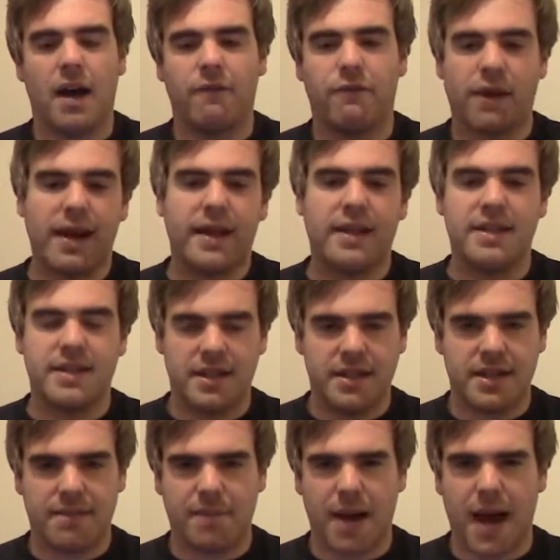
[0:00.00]
Frank is
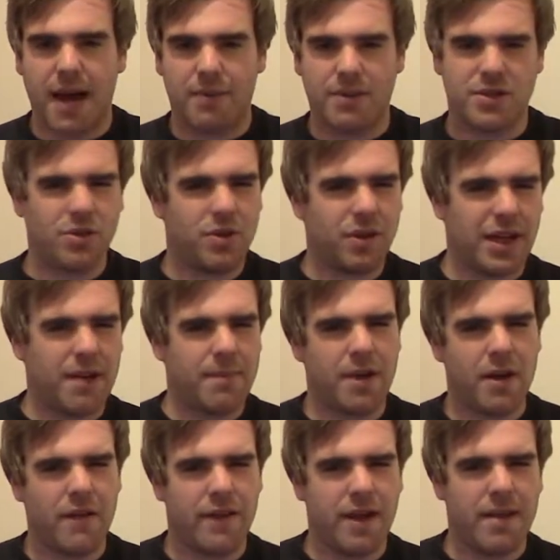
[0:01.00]
indeed back. We saw a little
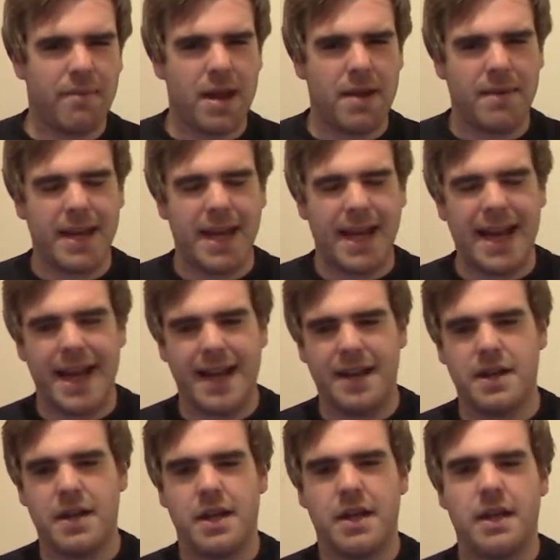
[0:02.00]
bit of him maybe
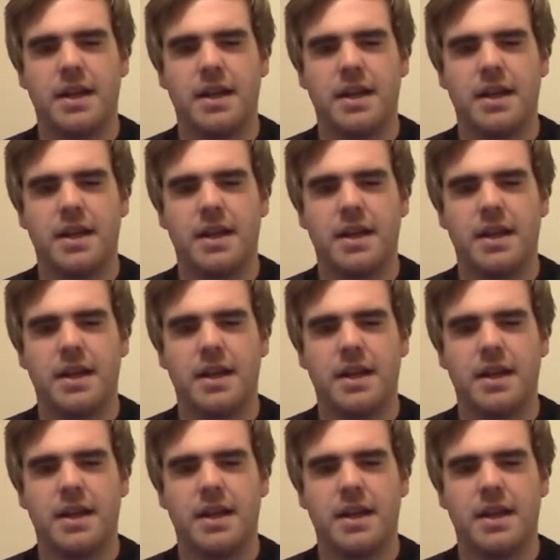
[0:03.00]
in